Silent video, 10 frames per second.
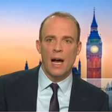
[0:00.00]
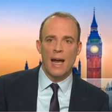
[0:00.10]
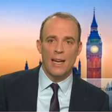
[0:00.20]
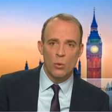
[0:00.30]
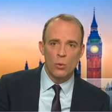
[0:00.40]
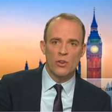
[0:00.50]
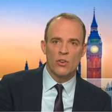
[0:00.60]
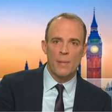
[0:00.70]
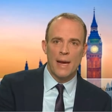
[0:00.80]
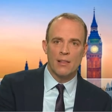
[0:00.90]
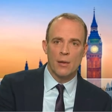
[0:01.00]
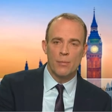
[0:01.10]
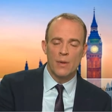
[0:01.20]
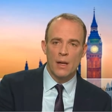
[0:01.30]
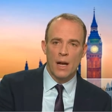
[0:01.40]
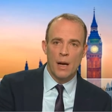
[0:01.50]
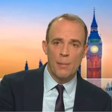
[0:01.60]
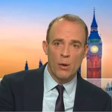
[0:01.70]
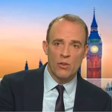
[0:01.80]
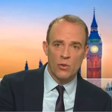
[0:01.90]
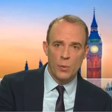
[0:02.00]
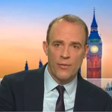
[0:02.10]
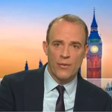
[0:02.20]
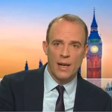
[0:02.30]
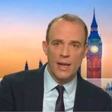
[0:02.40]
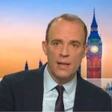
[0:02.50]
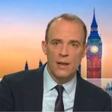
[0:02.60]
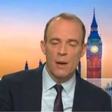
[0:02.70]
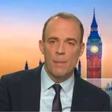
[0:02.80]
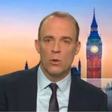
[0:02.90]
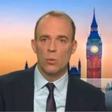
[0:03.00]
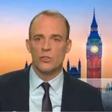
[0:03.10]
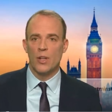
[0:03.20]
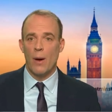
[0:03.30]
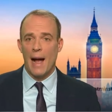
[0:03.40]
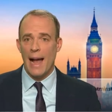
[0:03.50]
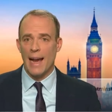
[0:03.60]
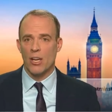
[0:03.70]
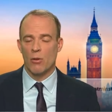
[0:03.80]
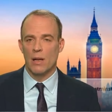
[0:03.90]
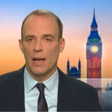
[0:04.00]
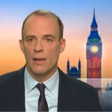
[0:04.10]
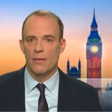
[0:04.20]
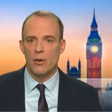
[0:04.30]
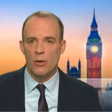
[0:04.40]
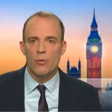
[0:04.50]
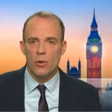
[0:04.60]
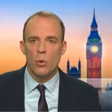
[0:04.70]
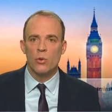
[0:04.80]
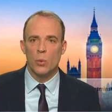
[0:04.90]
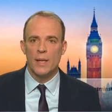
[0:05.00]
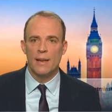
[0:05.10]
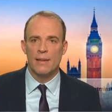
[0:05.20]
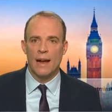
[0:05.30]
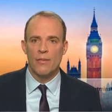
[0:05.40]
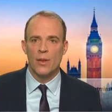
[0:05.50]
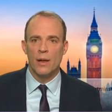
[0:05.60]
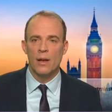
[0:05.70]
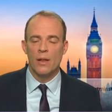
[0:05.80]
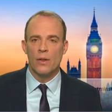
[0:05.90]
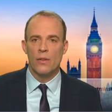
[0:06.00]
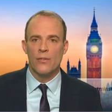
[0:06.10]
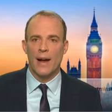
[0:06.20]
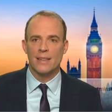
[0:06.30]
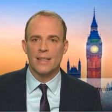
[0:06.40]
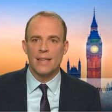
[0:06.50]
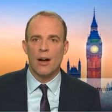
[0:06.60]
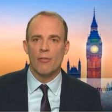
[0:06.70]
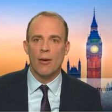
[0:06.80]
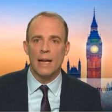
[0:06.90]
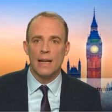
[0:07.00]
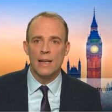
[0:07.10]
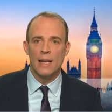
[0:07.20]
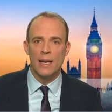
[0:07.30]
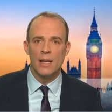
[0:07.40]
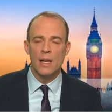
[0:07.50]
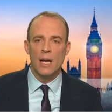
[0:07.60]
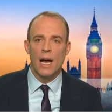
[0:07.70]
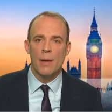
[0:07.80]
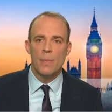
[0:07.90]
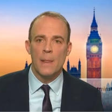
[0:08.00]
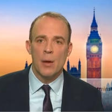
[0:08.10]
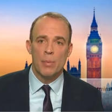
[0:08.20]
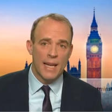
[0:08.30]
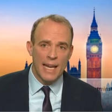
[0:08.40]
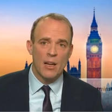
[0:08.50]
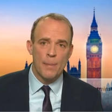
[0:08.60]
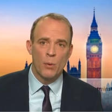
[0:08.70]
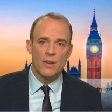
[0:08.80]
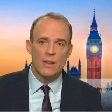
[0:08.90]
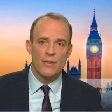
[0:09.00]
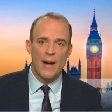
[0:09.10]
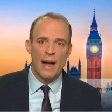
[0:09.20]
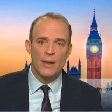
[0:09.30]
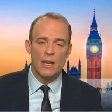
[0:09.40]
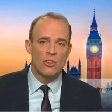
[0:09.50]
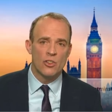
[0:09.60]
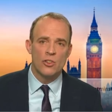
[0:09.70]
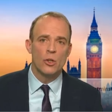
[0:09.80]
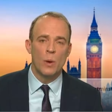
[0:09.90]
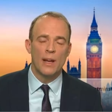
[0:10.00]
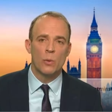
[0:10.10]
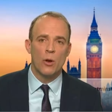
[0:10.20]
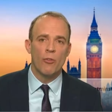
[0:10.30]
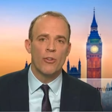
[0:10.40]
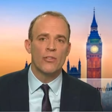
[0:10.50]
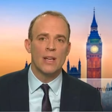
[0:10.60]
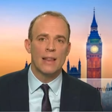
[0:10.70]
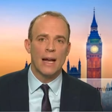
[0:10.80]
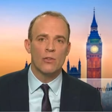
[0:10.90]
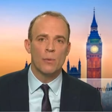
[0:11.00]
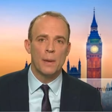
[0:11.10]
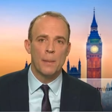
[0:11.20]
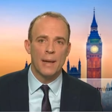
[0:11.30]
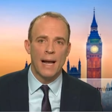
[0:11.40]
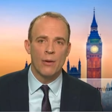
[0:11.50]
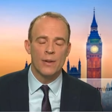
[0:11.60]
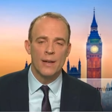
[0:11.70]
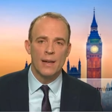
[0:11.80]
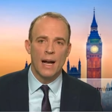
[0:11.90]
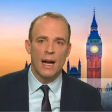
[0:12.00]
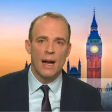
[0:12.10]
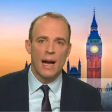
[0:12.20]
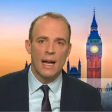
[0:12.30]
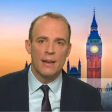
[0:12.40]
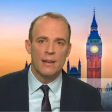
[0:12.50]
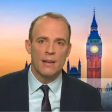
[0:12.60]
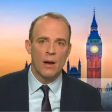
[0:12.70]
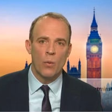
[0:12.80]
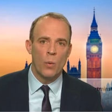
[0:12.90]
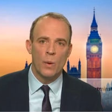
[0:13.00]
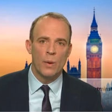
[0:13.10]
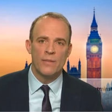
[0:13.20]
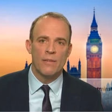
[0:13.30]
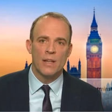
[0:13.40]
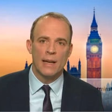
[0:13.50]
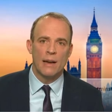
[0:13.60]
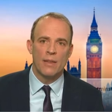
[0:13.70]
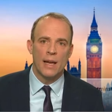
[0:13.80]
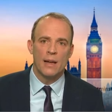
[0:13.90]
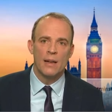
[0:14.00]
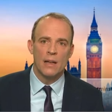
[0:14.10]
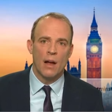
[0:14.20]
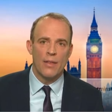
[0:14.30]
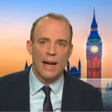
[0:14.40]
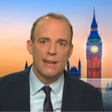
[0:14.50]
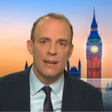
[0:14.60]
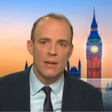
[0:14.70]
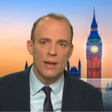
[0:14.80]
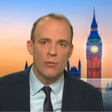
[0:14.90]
uh, in order to make them uh, both swiftly but also accurately, of course, we needed to have the, the, the facts set out very clearly. Um, but again, I point to the fact that in just two weeks, we got fifteen thousand people out, uh, and uh, we, we've never done anything like that in,